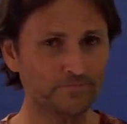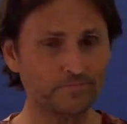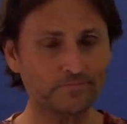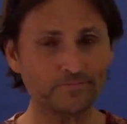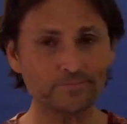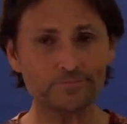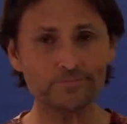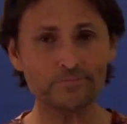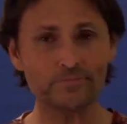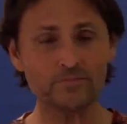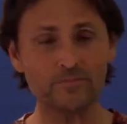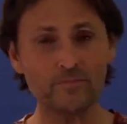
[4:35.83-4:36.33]
The
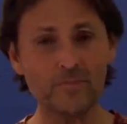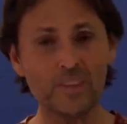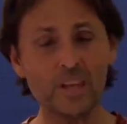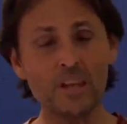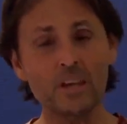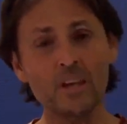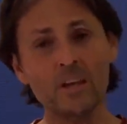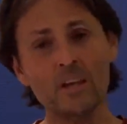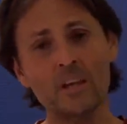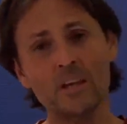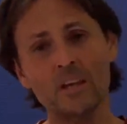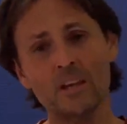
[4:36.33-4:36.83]

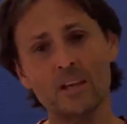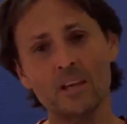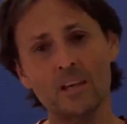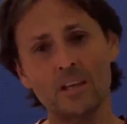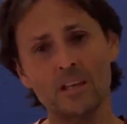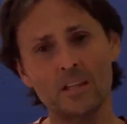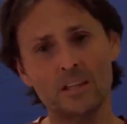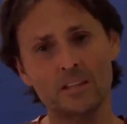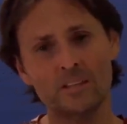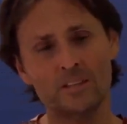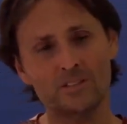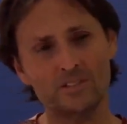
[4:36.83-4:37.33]

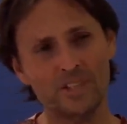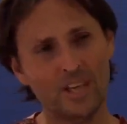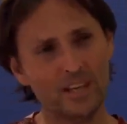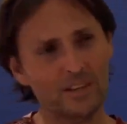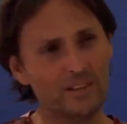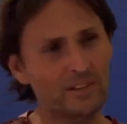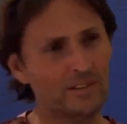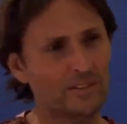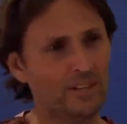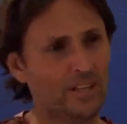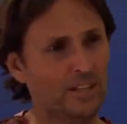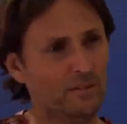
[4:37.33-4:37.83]

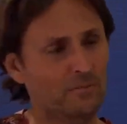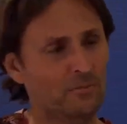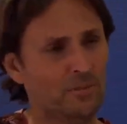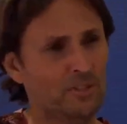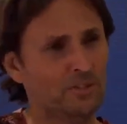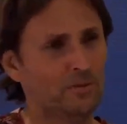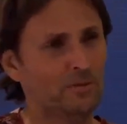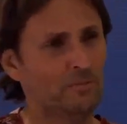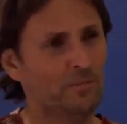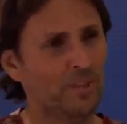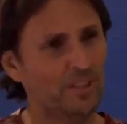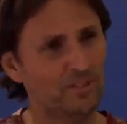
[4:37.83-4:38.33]
second thing
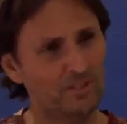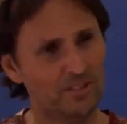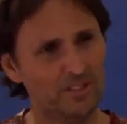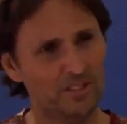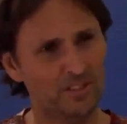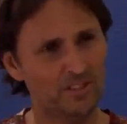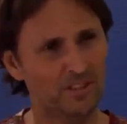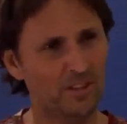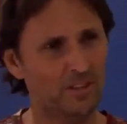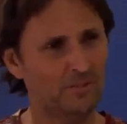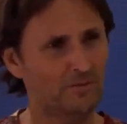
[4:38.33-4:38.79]
which we mentioned,